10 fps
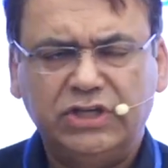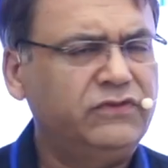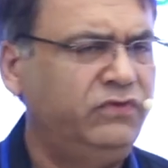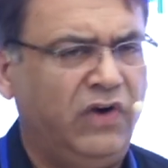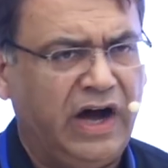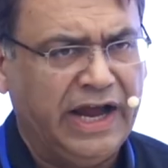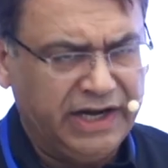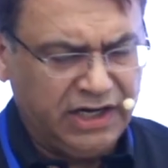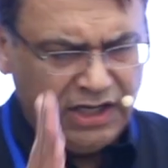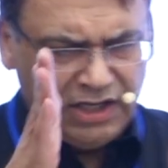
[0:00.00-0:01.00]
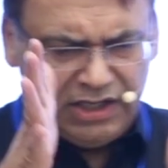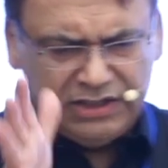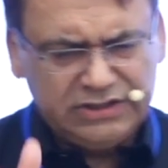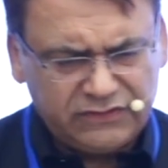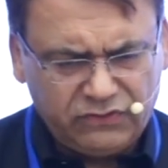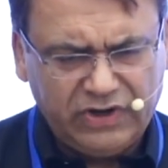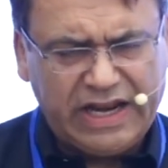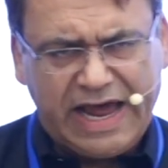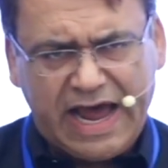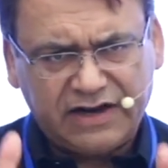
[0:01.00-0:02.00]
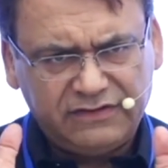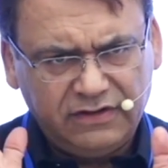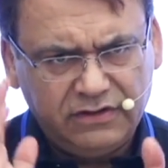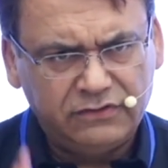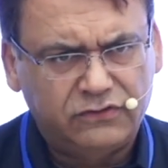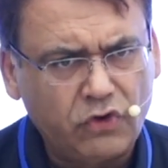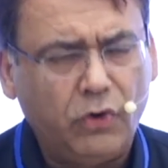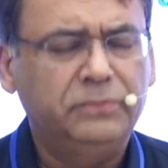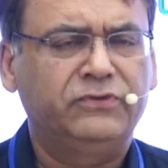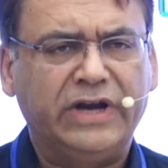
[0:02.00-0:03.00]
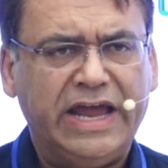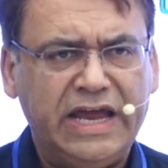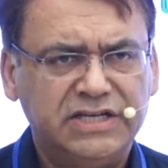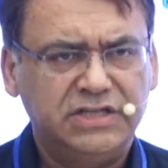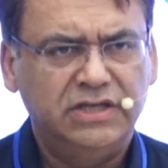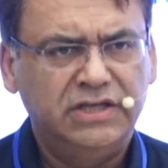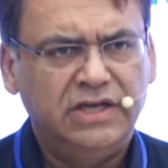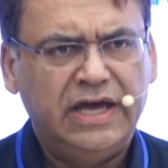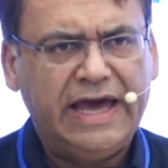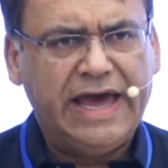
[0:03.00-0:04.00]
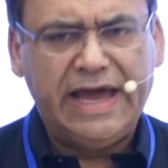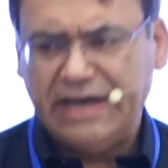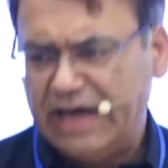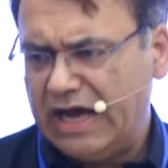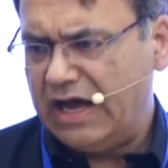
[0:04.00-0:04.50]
just fine. Just relax, scope straight, and